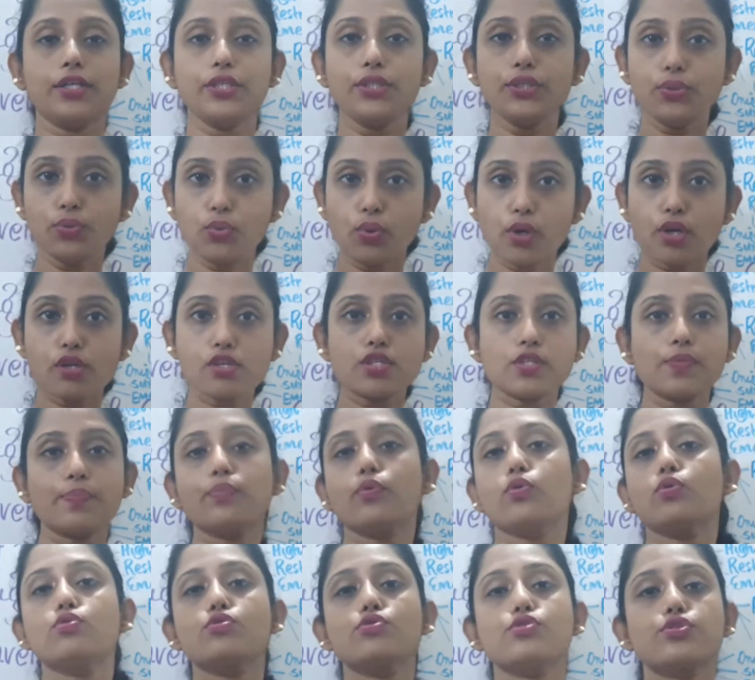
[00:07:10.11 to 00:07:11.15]
you are
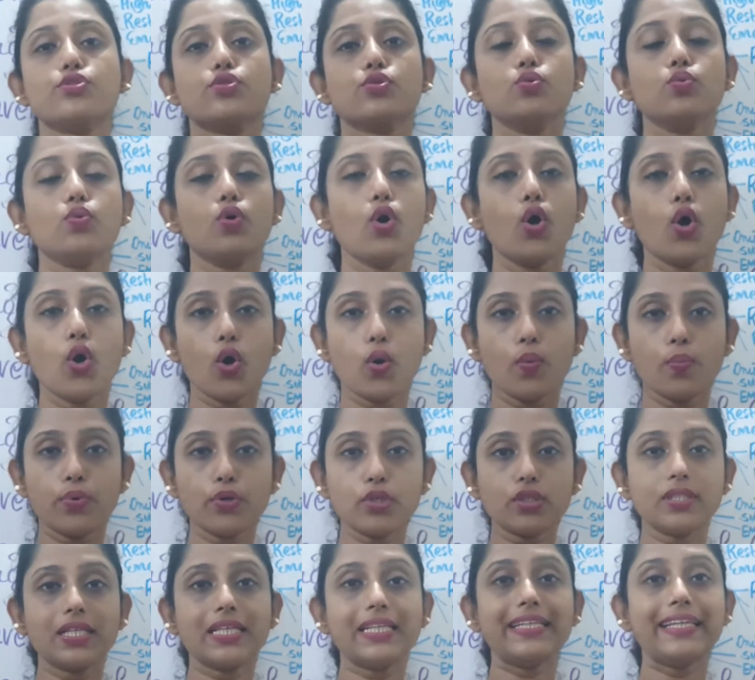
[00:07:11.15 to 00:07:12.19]
supposed to
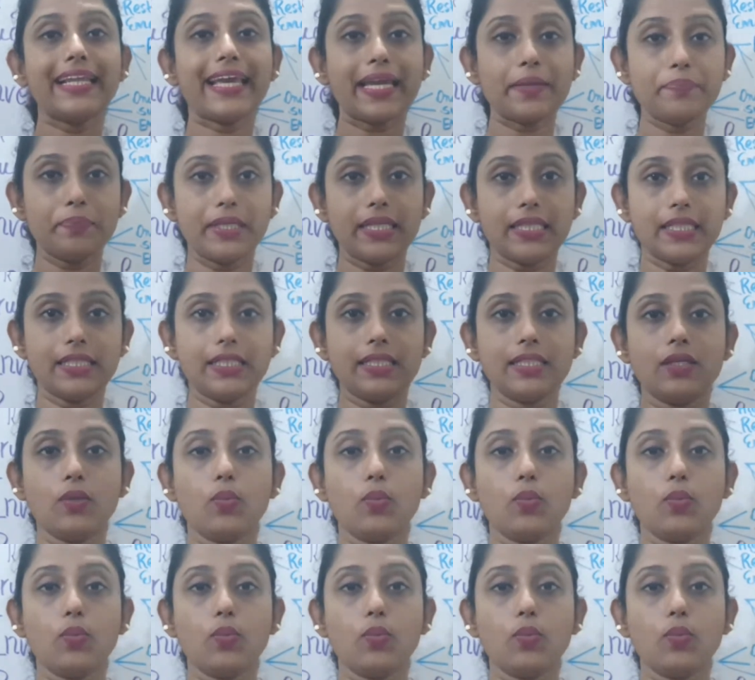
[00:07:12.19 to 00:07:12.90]
put the label